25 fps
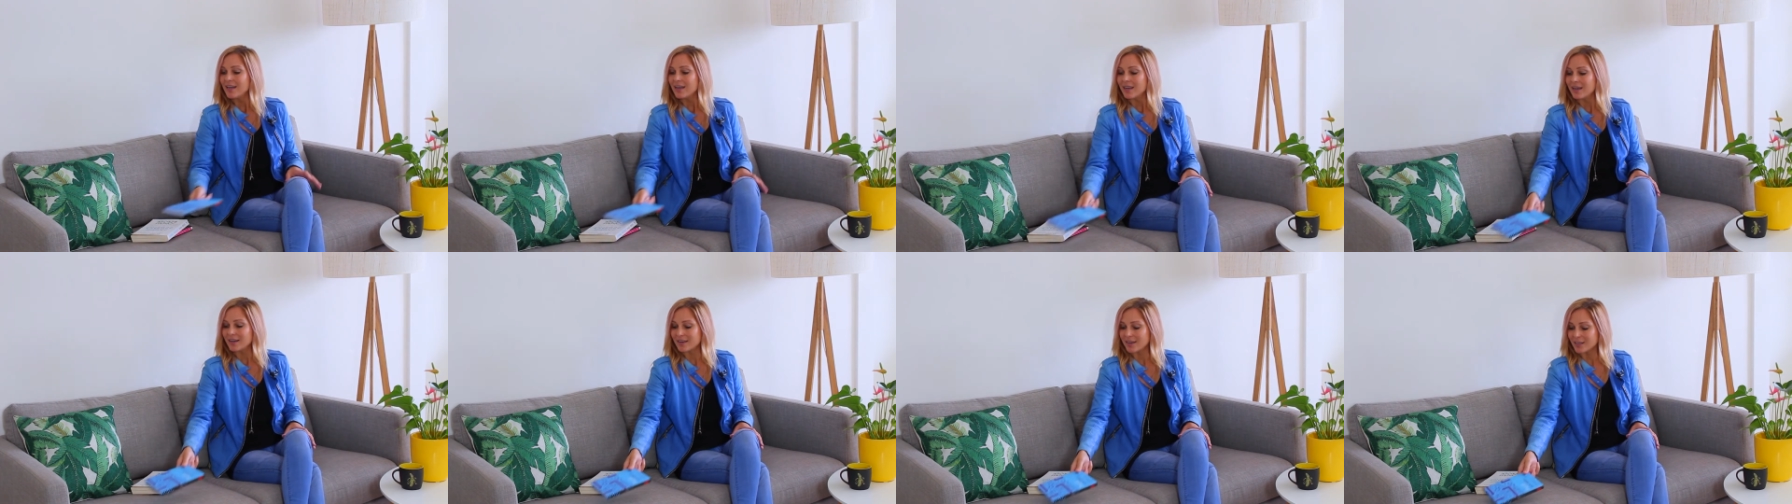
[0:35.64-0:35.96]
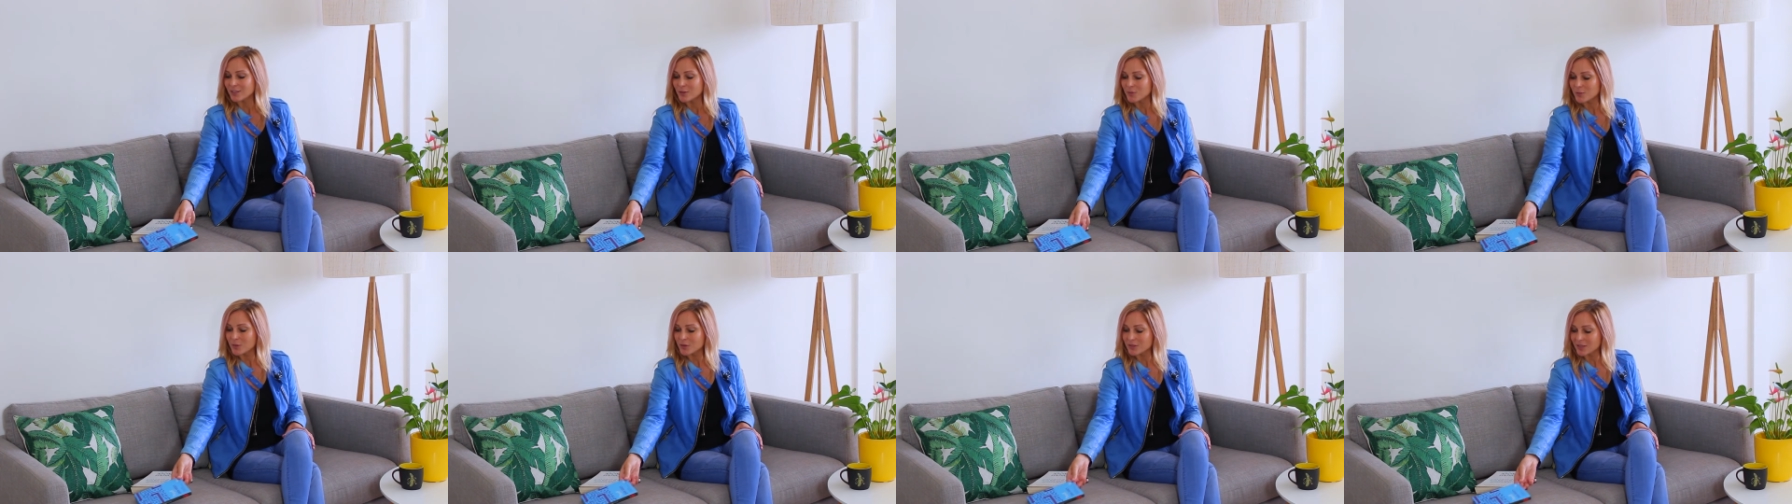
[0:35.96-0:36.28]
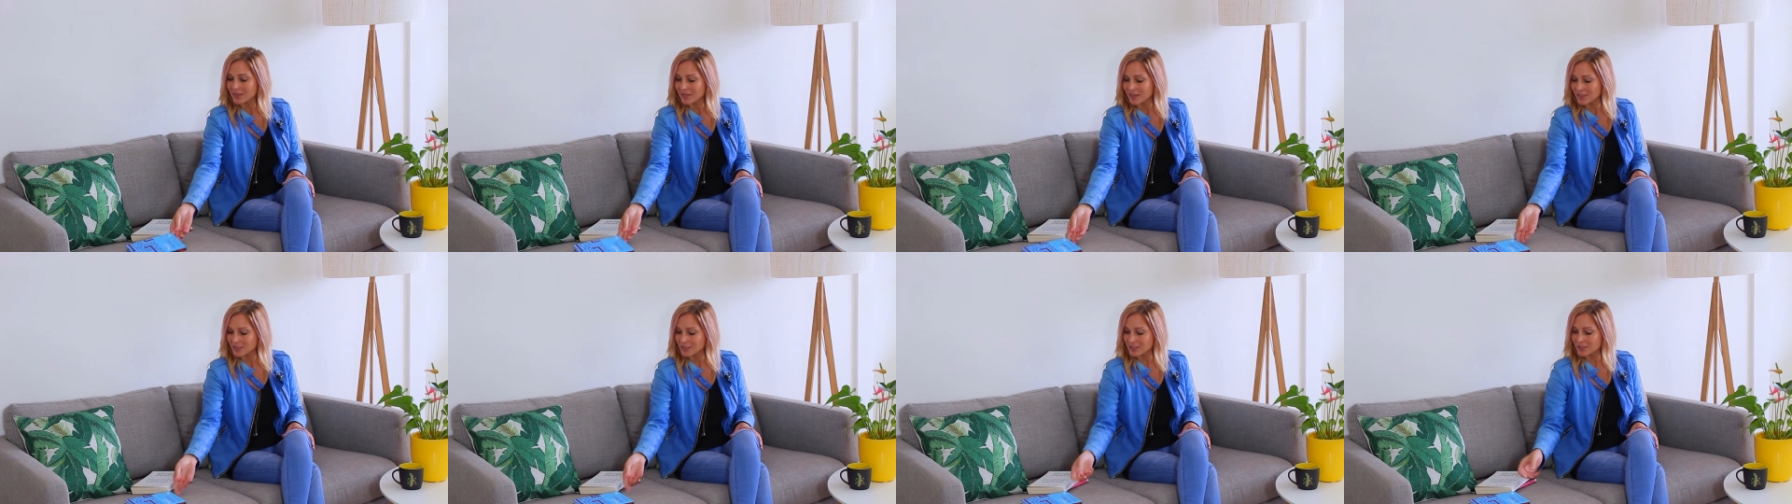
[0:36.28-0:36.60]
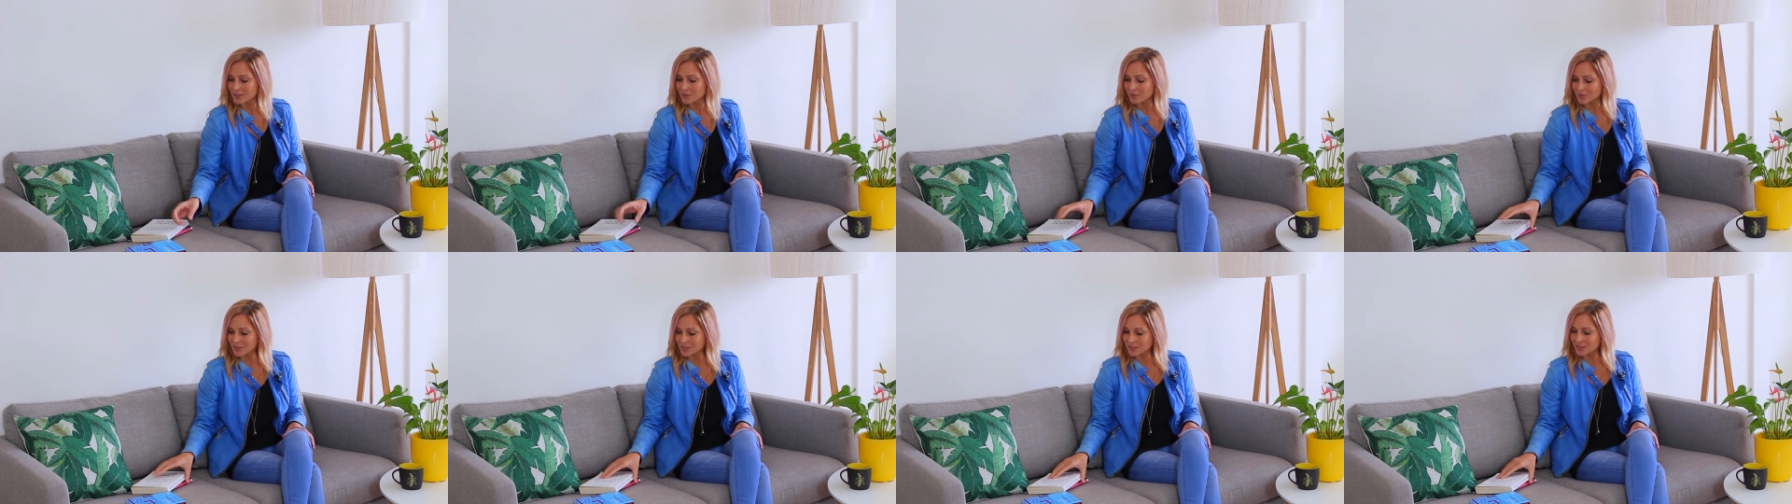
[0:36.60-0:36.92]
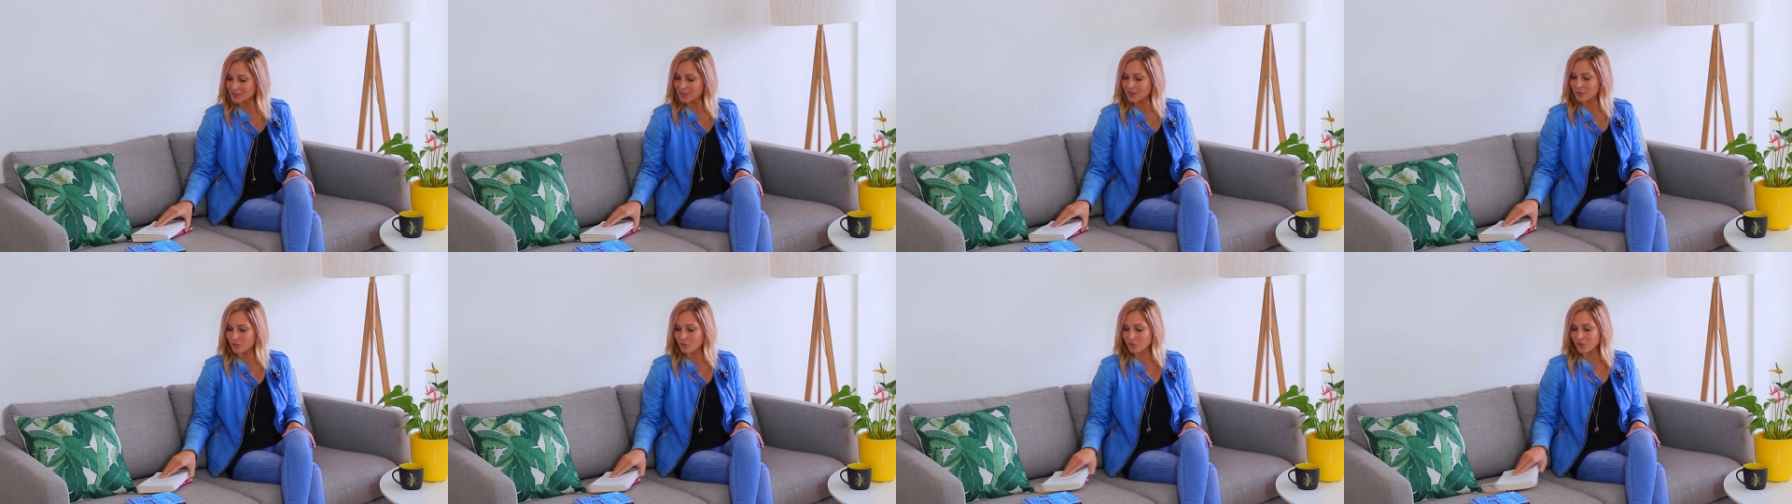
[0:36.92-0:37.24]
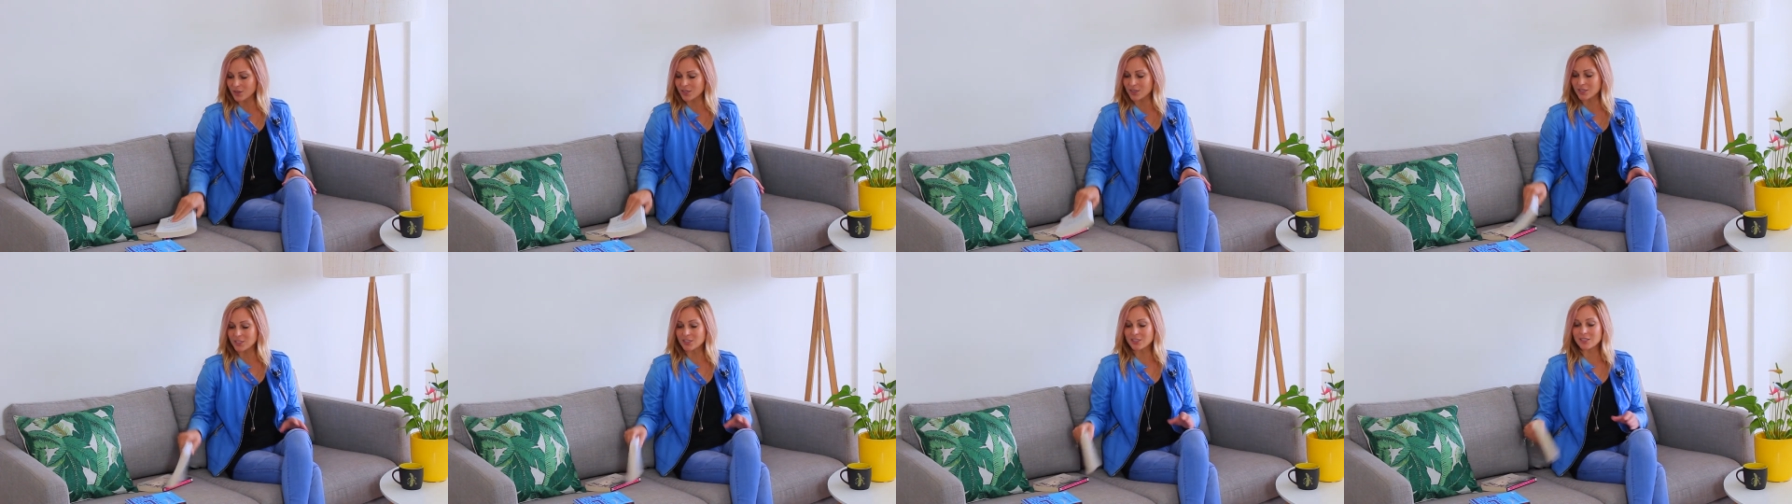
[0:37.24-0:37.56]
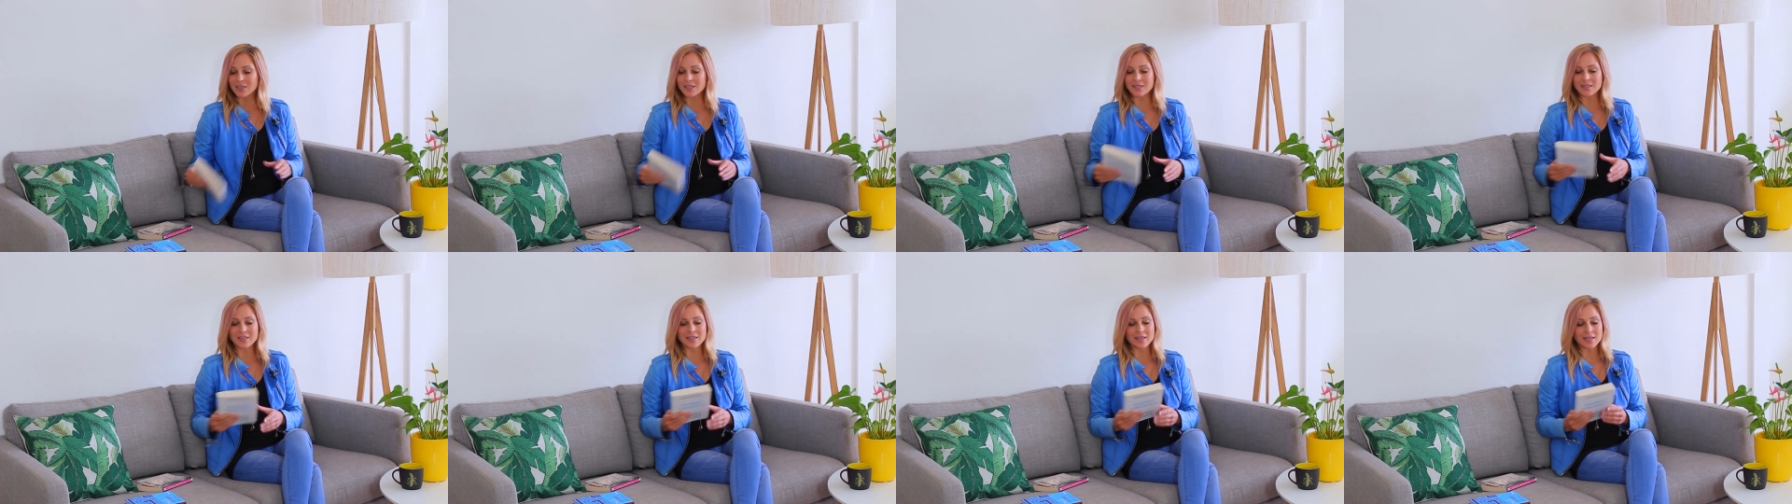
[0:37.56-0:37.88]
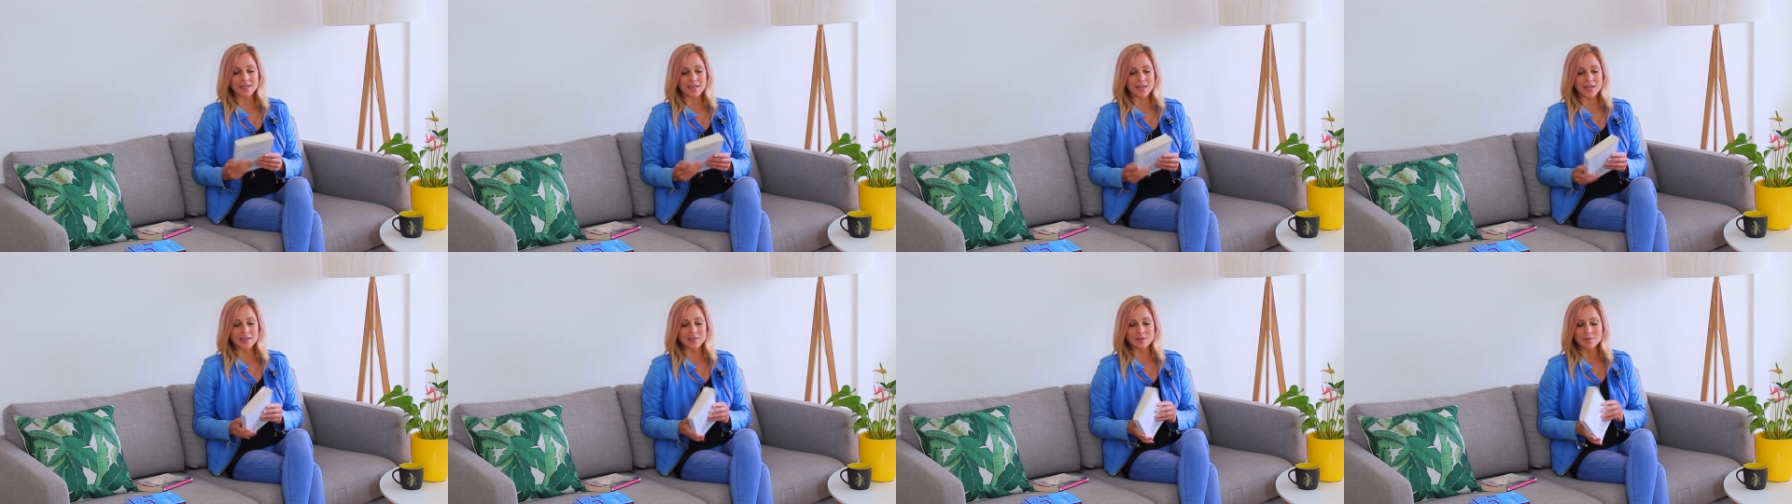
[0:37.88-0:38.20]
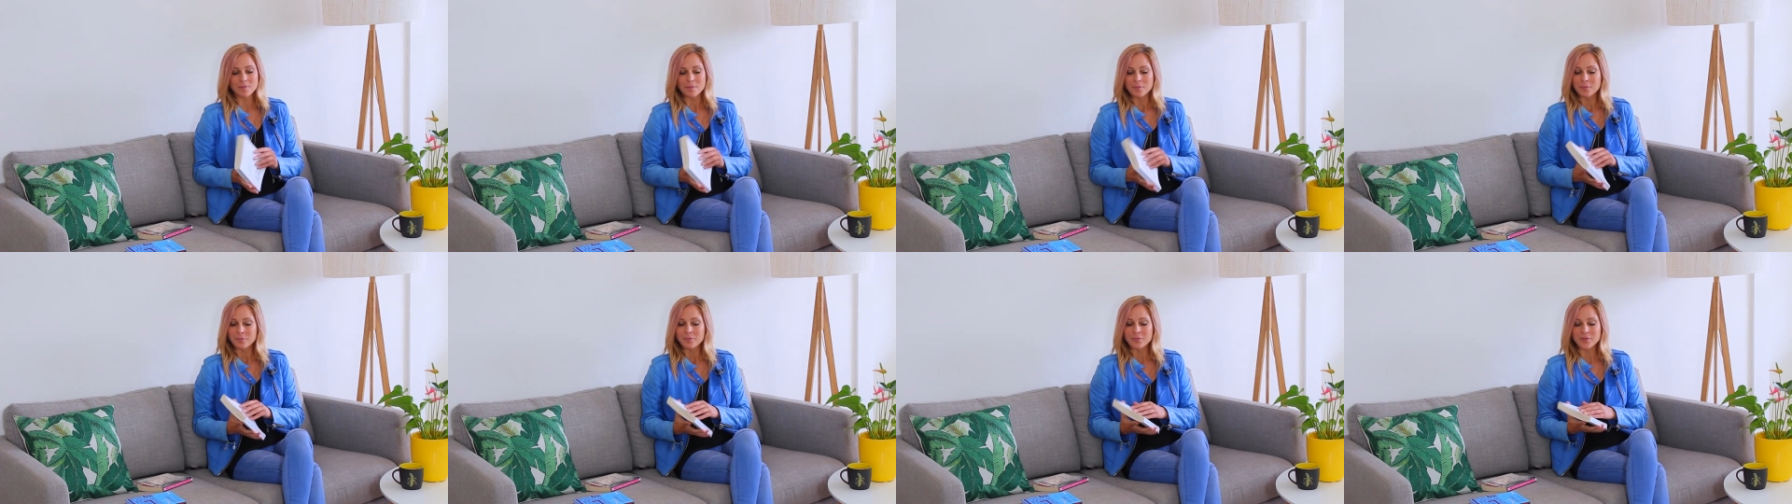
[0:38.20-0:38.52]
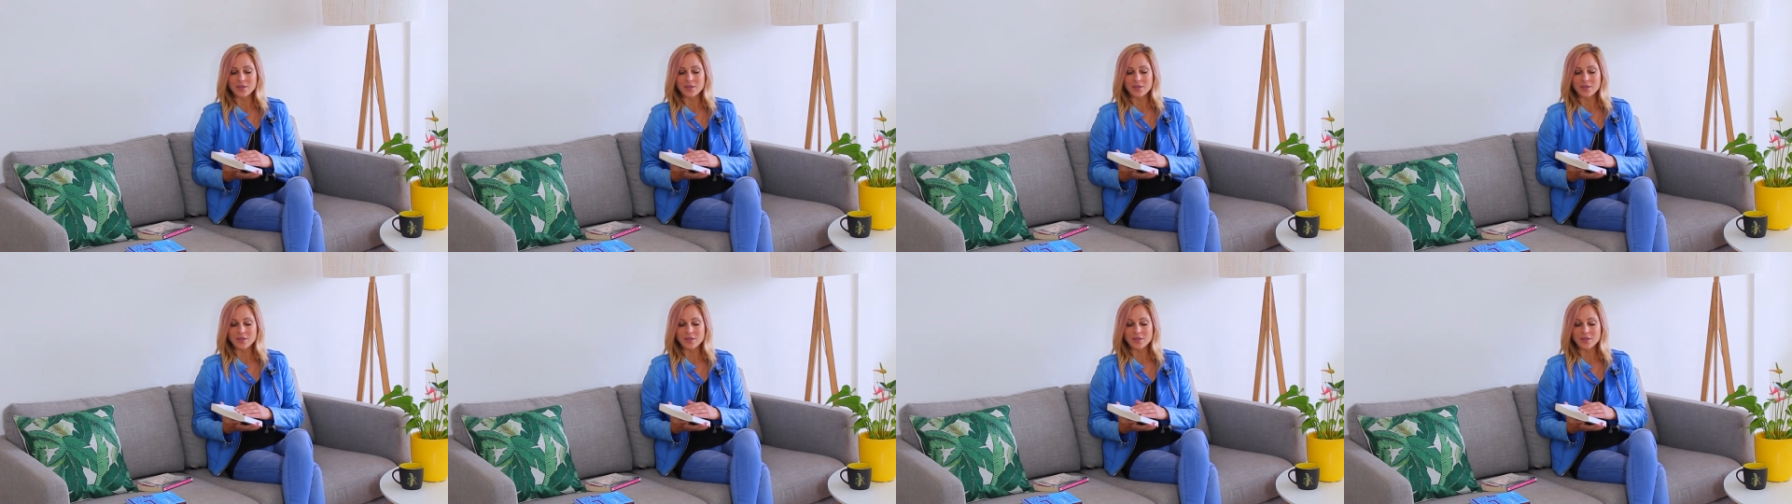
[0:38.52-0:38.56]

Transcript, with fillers: Another book that I just recently finished, and again,